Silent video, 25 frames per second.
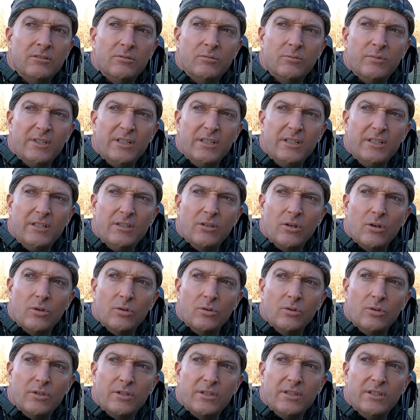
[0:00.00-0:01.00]
We are
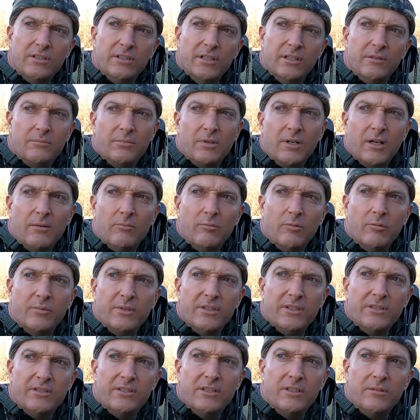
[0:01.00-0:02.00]
looking at
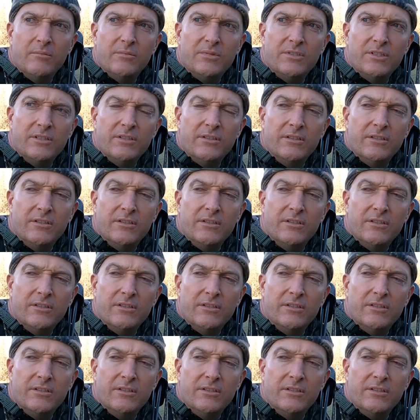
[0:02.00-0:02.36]
probably temps